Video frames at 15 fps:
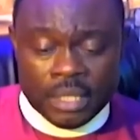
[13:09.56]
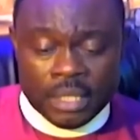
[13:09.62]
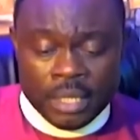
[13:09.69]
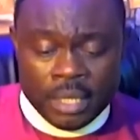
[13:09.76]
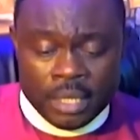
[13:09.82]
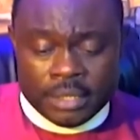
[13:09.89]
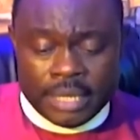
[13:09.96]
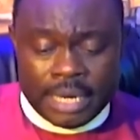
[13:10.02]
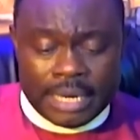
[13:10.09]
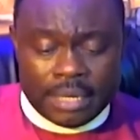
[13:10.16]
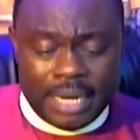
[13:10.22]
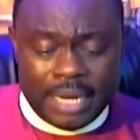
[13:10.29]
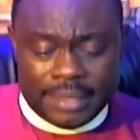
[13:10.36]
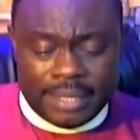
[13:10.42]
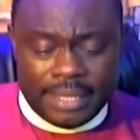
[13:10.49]
Then
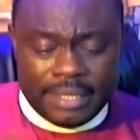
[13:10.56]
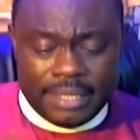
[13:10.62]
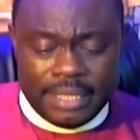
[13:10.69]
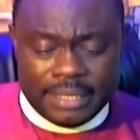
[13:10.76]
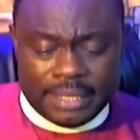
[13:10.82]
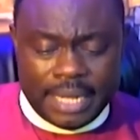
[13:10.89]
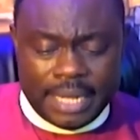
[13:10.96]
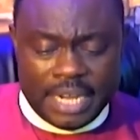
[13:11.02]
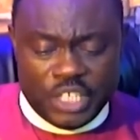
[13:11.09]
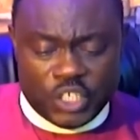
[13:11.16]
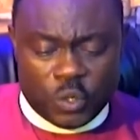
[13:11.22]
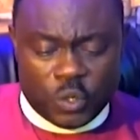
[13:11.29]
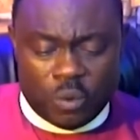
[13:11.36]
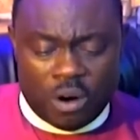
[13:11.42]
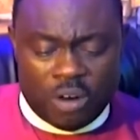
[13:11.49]
another thing is the
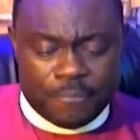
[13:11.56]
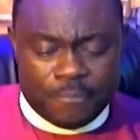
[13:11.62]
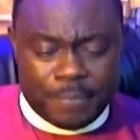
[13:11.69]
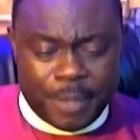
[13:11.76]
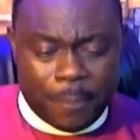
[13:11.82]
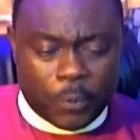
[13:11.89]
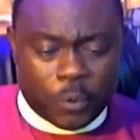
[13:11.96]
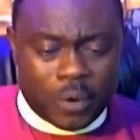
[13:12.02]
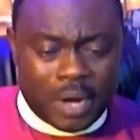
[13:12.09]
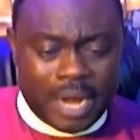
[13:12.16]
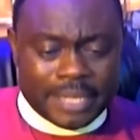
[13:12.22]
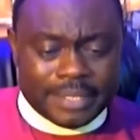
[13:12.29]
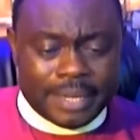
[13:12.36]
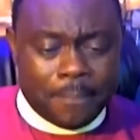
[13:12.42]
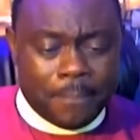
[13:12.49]
issue of people
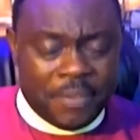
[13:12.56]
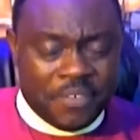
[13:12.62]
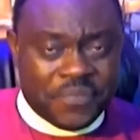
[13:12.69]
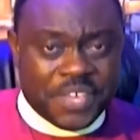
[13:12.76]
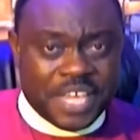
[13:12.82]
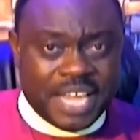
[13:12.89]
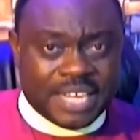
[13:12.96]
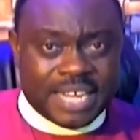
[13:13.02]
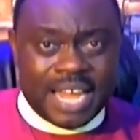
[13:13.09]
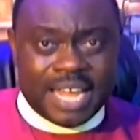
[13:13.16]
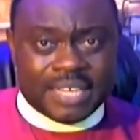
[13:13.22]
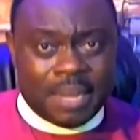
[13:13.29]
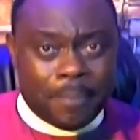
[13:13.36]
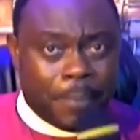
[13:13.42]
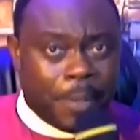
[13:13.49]
and the BVN and
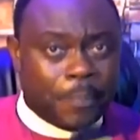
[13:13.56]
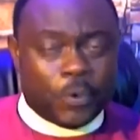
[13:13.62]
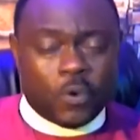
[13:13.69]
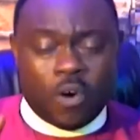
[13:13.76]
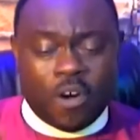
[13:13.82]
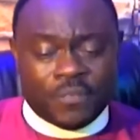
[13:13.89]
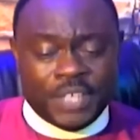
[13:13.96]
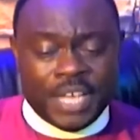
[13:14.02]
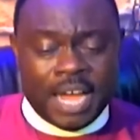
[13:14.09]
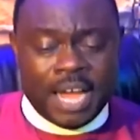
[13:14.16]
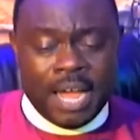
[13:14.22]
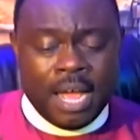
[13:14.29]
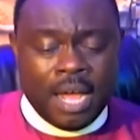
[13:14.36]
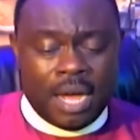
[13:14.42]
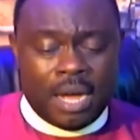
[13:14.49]
the people of their
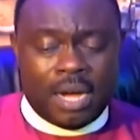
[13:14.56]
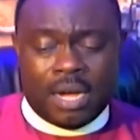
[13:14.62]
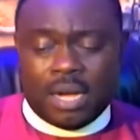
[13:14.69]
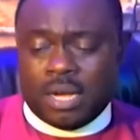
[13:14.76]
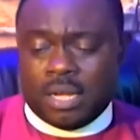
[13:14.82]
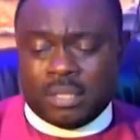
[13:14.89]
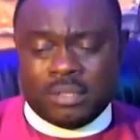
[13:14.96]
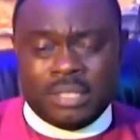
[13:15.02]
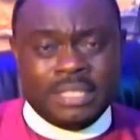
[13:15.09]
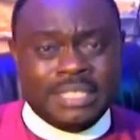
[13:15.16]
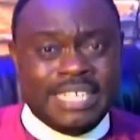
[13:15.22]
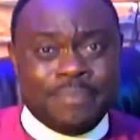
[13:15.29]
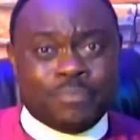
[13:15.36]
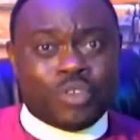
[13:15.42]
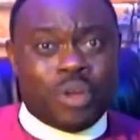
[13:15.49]

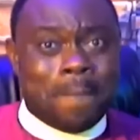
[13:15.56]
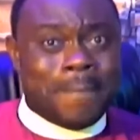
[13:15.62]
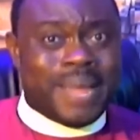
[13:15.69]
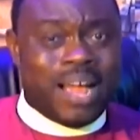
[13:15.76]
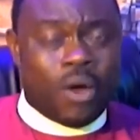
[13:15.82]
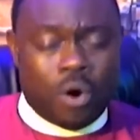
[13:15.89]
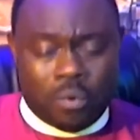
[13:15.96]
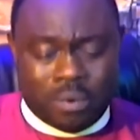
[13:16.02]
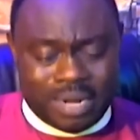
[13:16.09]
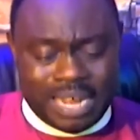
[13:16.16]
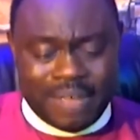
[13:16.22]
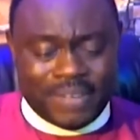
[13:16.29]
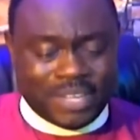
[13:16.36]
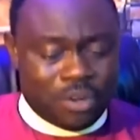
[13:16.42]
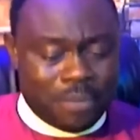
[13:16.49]
NIM number or
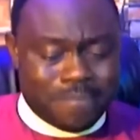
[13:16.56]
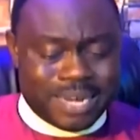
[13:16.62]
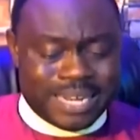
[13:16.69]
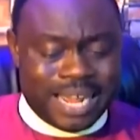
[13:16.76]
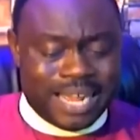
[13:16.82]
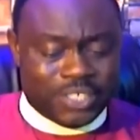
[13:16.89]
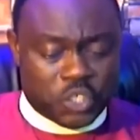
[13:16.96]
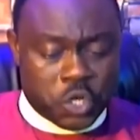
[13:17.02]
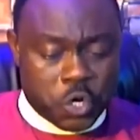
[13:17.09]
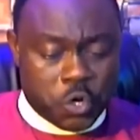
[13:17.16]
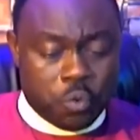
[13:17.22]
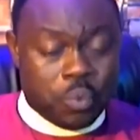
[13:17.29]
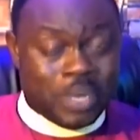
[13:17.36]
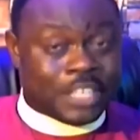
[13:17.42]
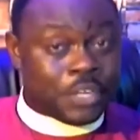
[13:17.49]
whatever number that has to do
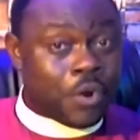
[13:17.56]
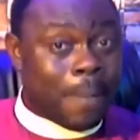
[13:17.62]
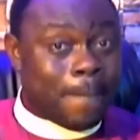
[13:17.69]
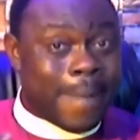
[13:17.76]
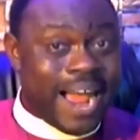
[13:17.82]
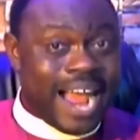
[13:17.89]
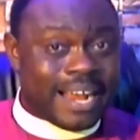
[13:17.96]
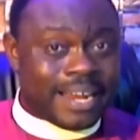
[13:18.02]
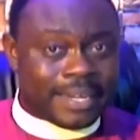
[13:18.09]
with your bank.